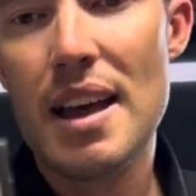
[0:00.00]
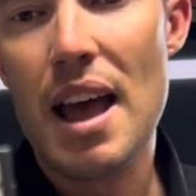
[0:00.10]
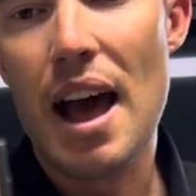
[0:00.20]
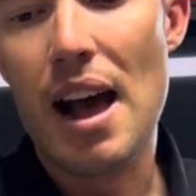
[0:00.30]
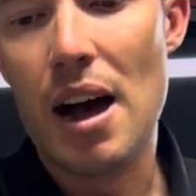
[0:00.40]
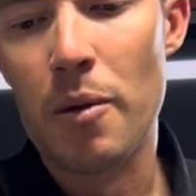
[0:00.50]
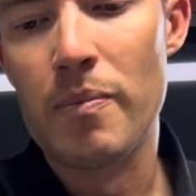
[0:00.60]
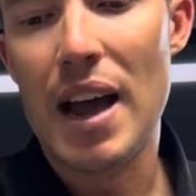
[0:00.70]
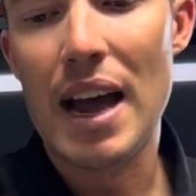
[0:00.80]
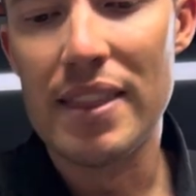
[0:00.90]

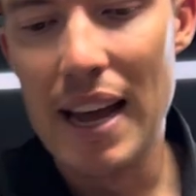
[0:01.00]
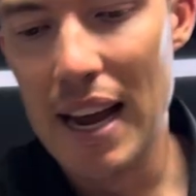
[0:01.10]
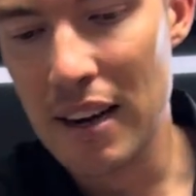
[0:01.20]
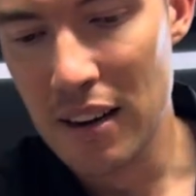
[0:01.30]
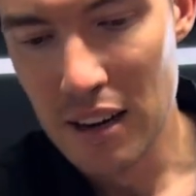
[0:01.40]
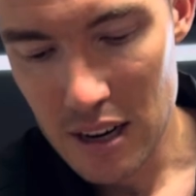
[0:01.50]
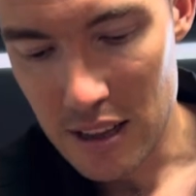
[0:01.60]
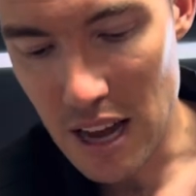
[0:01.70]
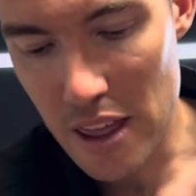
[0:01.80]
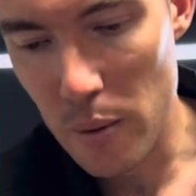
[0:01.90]
And then
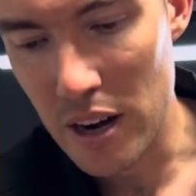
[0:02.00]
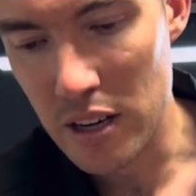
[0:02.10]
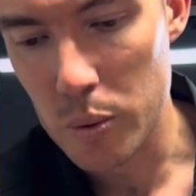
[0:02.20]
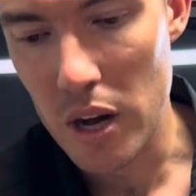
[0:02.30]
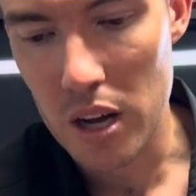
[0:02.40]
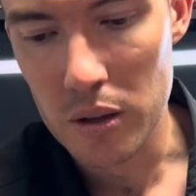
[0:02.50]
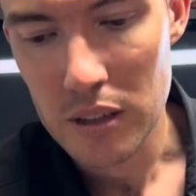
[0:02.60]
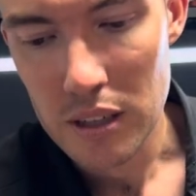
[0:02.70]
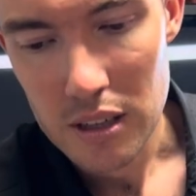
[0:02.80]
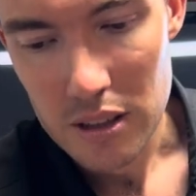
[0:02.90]
the other one as
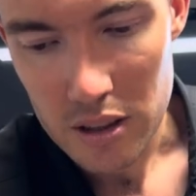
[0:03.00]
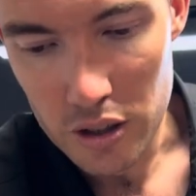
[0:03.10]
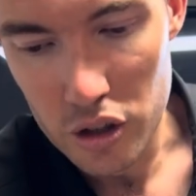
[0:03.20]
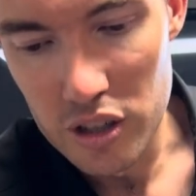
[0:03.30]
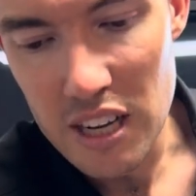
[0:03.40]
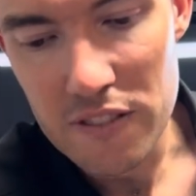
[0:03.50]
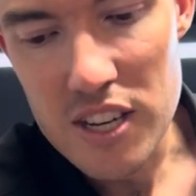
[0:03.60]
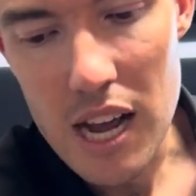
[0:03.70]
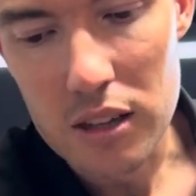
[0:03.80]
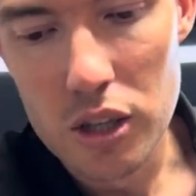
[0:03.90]
well, the little
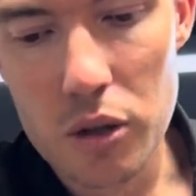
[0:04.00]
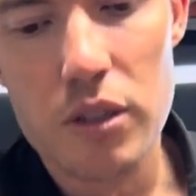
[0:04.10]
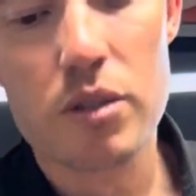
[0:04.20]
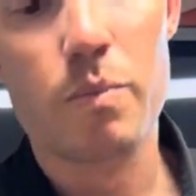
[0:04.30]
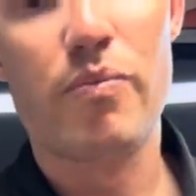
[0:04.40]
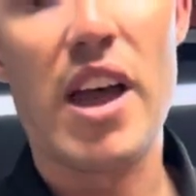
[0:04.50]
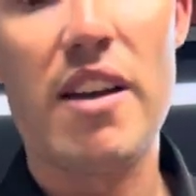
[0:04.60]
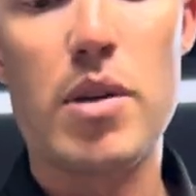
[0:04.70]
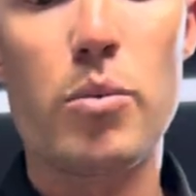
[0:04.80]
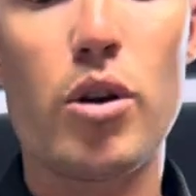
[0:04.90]
DevTac lures, they've
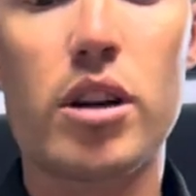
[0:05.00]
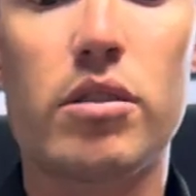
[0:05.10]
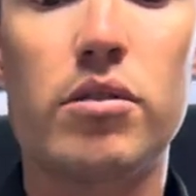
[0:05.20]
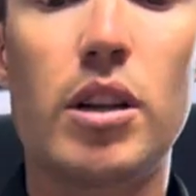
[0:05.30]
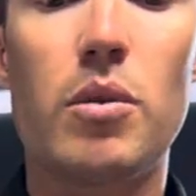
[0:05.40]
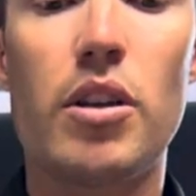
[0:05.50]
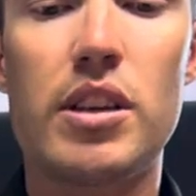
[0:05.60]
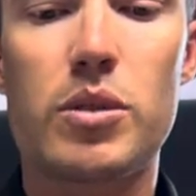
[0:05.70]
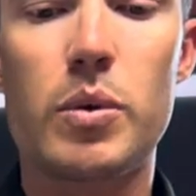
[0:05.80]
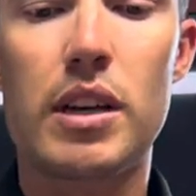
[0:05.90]
been working really well
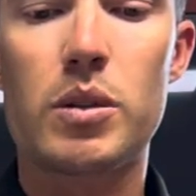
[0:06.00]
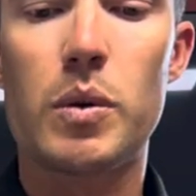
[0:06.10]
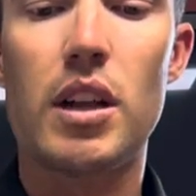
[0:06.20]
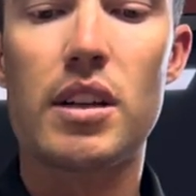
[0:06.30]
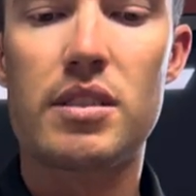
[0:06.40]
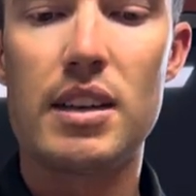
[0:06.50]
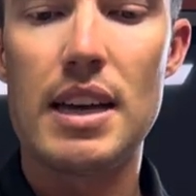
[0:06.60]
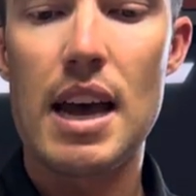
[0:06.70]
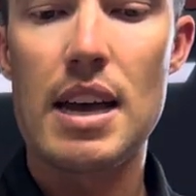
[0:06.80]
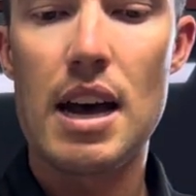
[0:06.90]
this week as well. I see
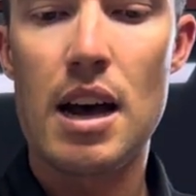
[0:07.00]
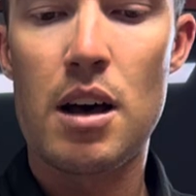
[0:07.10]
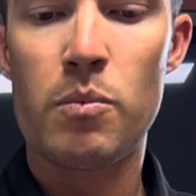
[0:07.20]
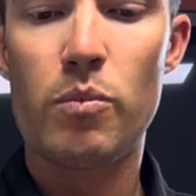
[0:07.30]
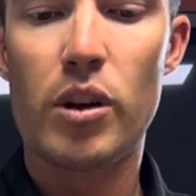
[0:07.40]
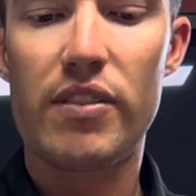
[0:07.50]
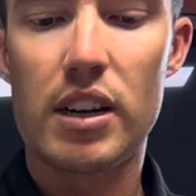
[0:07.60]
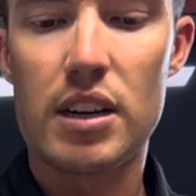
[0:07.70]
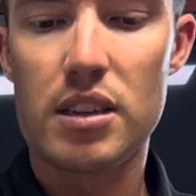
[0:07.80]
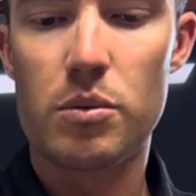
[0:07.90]
one of our
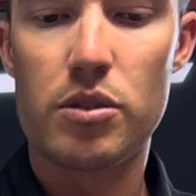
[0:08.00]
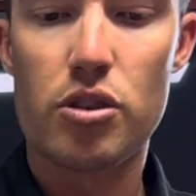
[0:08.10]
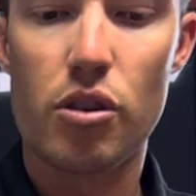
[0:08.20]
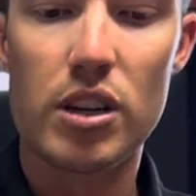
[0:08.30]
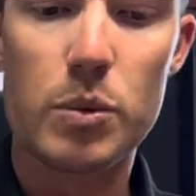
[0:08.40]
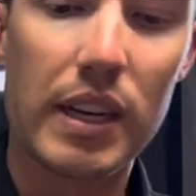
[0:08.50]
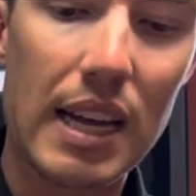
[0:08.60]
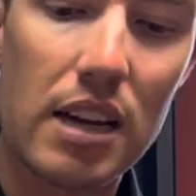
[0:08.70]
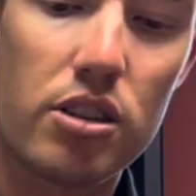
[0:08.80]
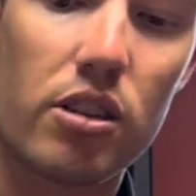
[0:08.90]
customers, Troy's been
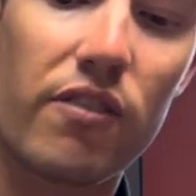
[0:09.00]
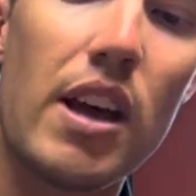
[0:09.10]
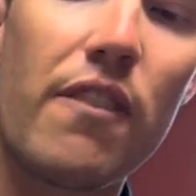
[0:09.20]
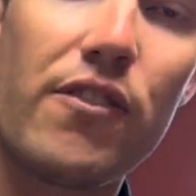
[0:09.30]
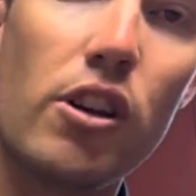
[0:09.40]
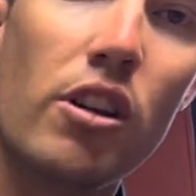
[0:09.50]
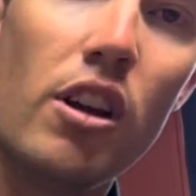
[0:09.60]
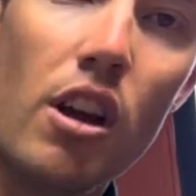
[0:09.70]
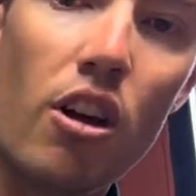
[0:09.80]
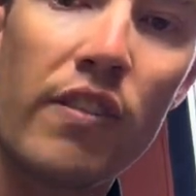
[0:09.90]
catching a fair few
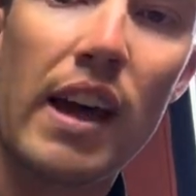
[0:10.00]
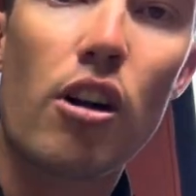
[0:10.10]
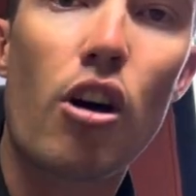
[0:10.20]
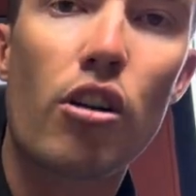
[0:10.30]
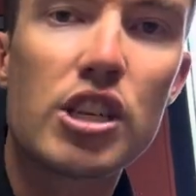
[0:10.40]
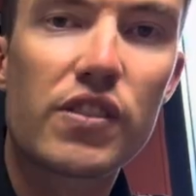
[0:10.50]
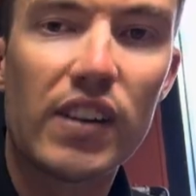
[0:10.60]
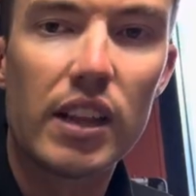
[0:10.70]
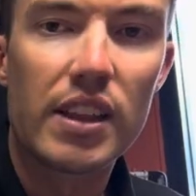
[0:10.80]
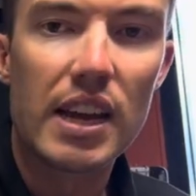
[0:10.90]
on that orange
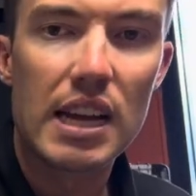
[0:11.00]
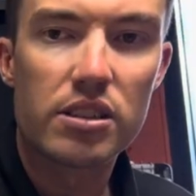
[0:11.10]
fella there.